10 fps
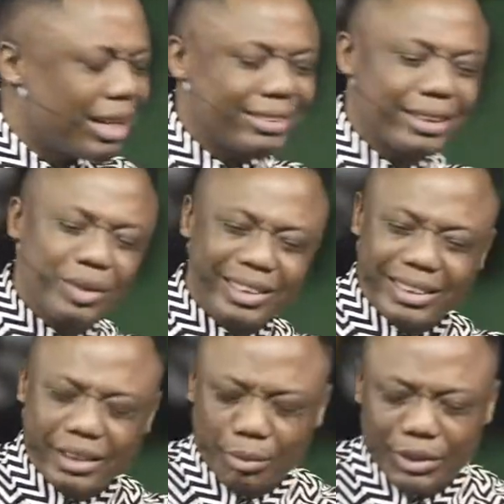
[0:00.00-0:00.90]
I just want a
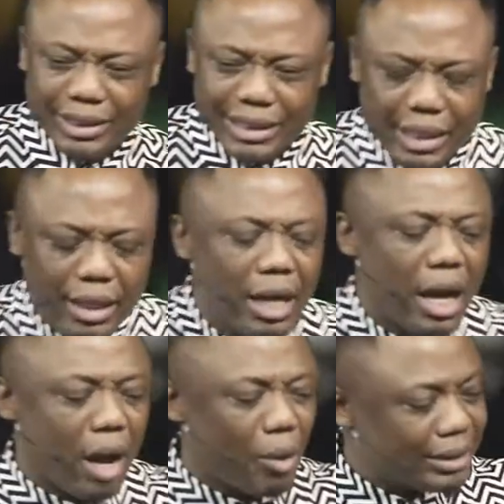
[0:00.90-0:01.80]
distribution deal.
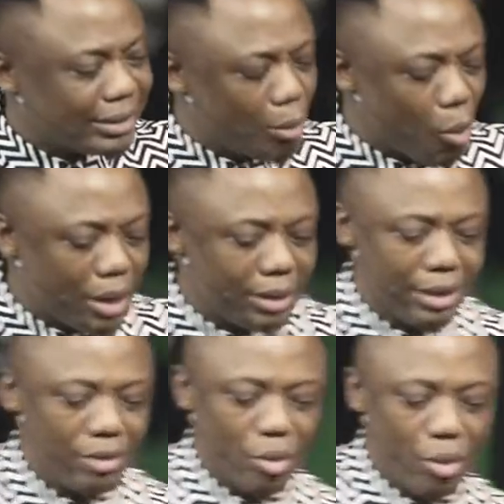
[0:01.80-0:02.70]
I want
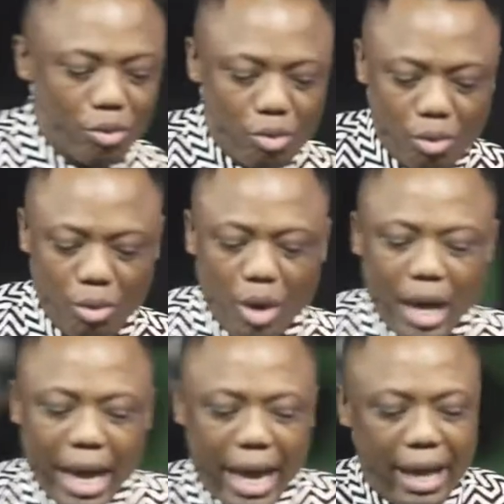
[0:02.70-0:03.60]
someone that's going to
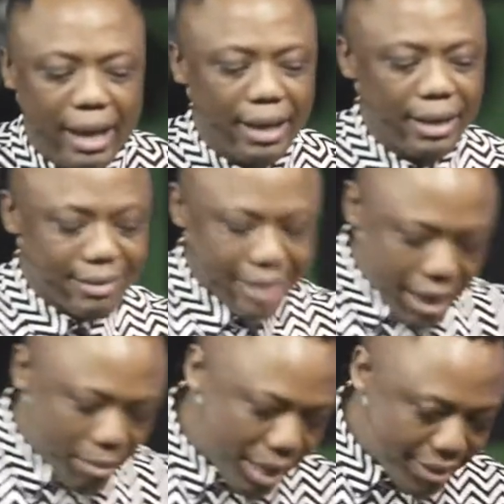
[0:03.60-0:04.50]
uh, uh,
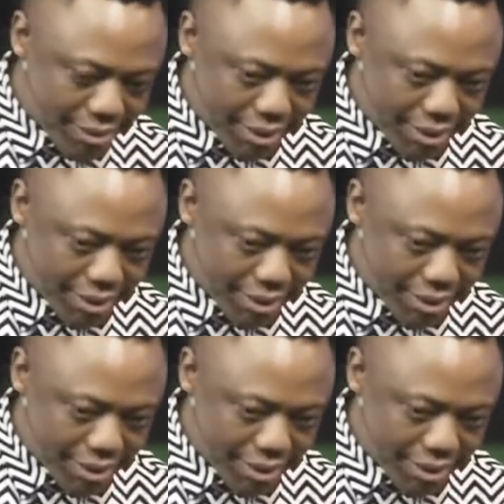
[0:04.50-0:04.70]
take my